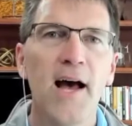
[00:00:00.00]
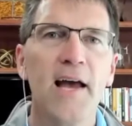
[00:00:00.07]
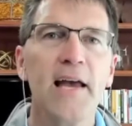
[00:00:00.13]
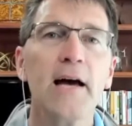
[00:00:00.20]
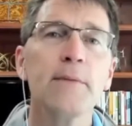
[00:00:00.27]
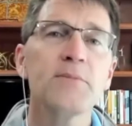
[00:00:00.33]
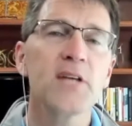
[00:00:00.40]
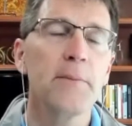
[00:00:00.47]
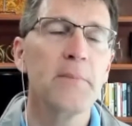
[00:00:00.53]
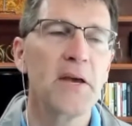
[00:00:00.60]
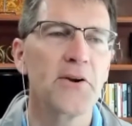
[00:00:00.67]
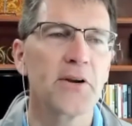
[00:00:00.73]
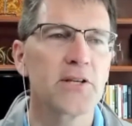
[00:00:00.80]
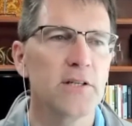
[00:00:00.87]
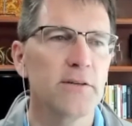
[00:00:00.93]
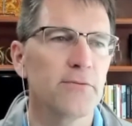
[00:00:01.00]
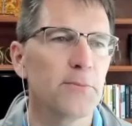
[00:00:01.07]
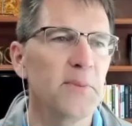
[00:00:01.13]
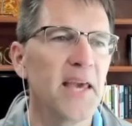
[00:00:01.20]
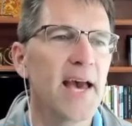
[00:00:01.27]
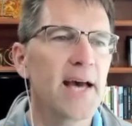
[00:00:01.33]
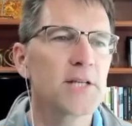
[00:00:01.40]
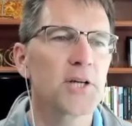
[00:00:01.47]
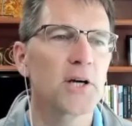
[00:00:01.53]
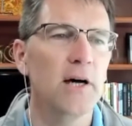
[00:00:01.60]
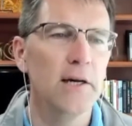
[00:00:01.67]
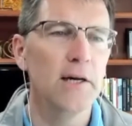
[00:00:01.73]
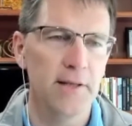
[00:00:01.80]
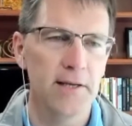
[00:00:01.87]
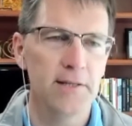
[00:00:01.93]
I'm Tom Hendrickson from the Agile
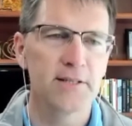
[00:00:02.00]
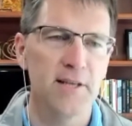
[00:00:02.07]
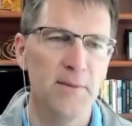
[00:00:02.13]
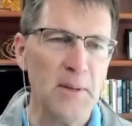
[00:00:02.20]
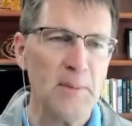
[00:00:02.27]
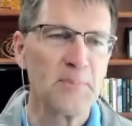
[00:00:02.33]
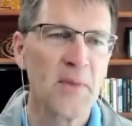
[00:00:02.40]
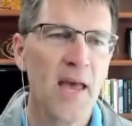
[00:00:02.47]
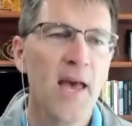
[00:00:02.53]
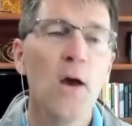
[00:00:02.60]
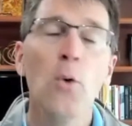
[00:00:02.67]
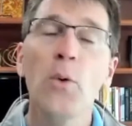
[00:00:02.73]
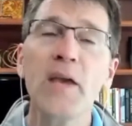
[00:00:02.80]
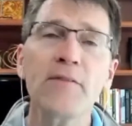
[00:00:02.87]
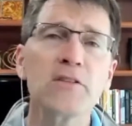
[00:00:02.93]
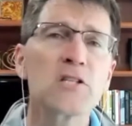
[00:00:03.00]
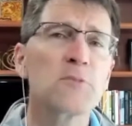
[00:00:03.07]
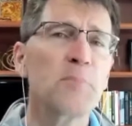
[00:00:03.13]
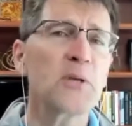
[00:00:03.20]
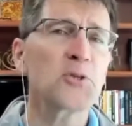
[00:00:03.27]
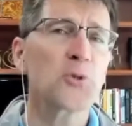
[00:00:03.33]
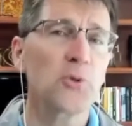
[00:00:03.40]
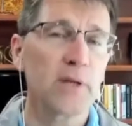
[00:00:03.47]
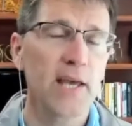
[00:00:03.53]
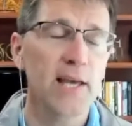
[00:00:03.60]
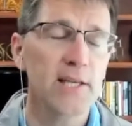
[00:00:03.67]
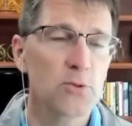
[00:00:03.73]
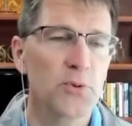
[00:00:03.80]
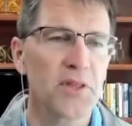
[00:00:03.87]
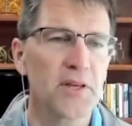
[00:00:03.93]
Online Summit. We have a special
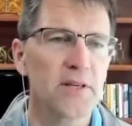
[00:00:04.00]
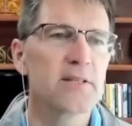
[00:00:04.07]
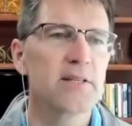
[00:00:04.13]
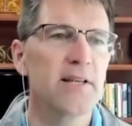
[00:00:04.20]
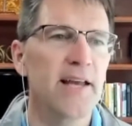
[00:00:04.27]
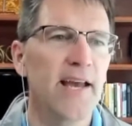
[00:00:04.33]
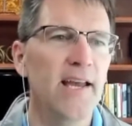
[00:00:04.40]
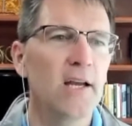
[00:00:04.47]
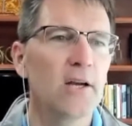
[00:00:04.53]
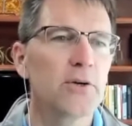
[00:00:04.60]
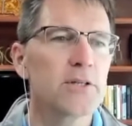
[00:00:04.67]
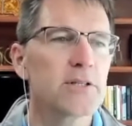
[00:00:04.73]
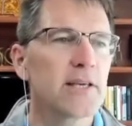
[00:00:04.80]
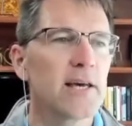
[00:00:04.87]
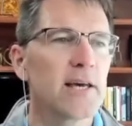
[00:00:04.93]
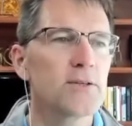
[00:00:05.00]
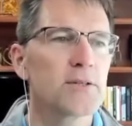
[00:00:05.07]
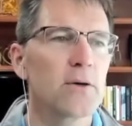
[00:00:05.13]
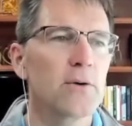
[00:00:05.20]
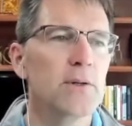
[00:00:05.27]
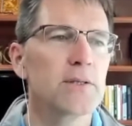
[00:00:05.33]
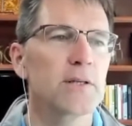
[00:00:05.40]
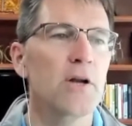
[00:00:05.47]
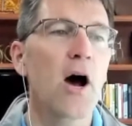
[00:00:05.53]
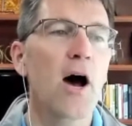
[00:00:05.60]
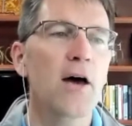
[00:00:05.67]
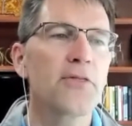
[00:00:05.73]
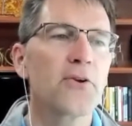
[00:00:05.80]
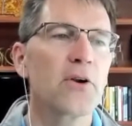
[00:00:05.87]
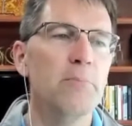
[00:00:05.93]
guest with us today. Kris Kelso is an
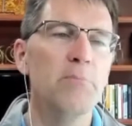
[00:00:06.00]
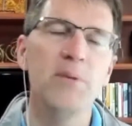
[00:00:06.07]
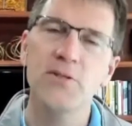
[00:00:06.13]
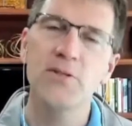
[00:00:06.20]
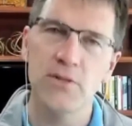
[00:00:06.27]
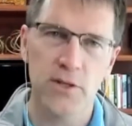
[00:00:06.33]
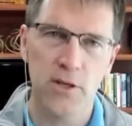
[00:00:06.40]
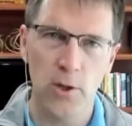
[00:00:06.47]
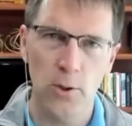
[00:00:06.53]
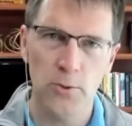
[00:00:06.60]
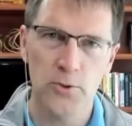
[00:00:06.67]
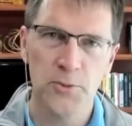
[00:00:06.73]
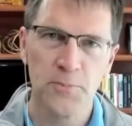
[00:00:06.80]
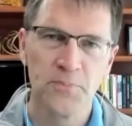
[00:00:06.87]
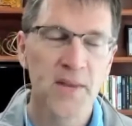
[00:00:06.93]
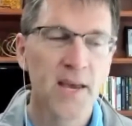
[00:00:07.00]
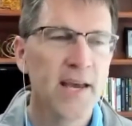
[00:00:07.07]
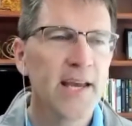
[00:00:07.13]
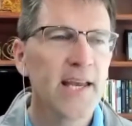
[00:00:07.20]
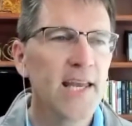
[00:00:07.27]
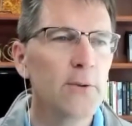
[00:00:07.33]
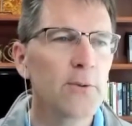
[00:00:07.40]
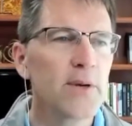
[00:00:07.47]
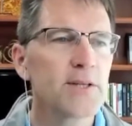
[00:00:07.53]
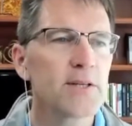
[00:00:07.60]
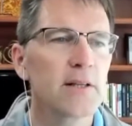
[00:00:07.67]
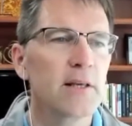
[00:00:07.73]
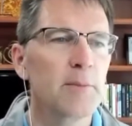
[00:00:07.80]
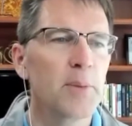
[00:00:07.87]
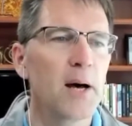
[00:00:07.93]
author and business coach. He
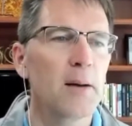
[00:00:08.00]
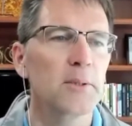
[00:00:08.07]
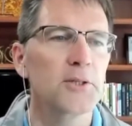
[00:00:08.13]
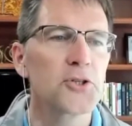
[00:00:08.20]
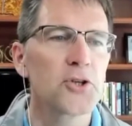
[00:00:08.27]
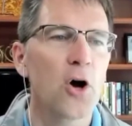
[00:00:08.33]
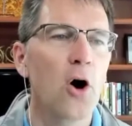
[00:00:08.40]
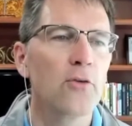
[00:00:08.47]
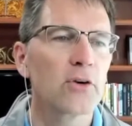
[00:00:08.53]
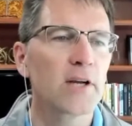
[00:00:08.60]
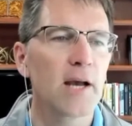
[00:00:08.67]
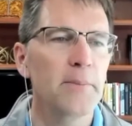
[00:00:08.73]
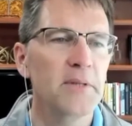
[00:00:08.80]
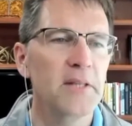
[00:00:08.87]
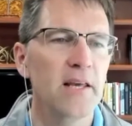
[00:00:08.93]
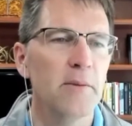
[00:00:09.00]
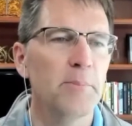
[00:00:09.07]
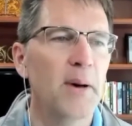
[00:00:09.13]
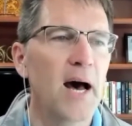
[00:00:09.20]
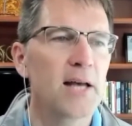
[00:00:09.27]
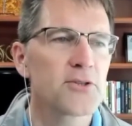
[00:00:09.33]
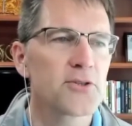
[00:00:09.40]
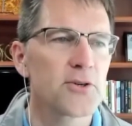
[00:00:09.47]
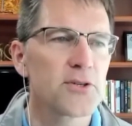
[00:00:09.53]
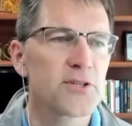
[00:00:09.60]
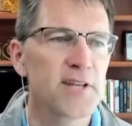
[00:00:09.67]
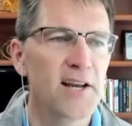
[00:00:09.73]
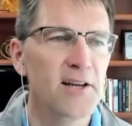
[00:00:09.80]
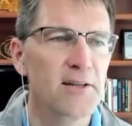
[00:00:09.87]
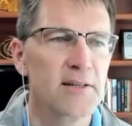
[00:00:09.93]
recently published Overcoming the Imposter,
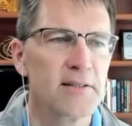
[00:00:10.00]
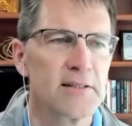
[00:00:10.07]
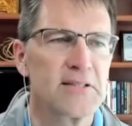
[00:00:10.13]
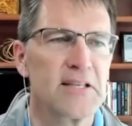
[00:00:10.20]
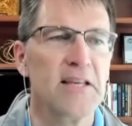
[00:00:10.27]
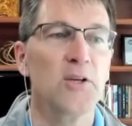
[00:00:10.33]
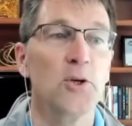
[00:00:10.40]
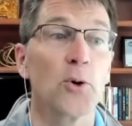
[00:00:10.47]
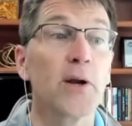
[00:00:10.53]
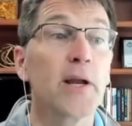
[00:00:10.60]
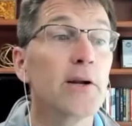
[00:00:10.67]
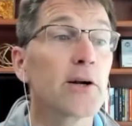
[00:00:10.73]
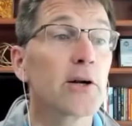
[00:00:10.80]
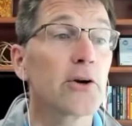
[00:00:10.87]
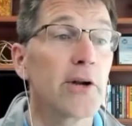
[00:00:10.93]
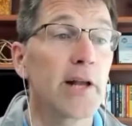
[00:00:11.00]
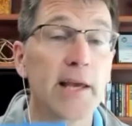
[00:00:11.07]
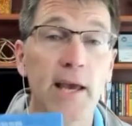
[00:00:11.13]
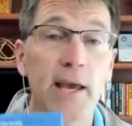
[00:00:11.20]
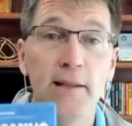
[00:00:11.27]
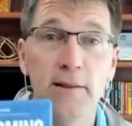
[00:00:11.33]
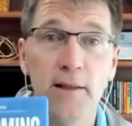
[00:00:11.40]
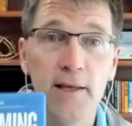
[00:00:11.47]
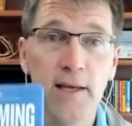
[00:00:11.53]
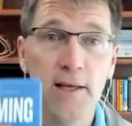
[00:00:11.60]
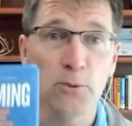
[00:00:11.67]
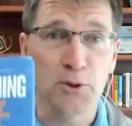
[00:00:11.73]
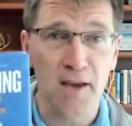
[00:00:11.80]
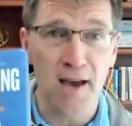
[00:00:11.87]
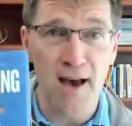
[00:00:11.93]
Silencing Your Inner Critic and Lead
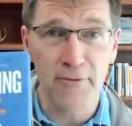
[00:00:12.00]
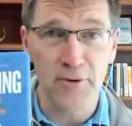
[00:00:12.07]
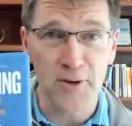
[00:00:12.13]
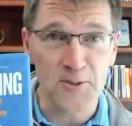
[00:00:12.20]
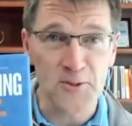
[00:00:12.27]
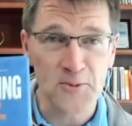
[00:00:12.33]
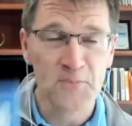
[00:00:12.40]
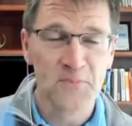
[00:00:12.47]
with Confidence.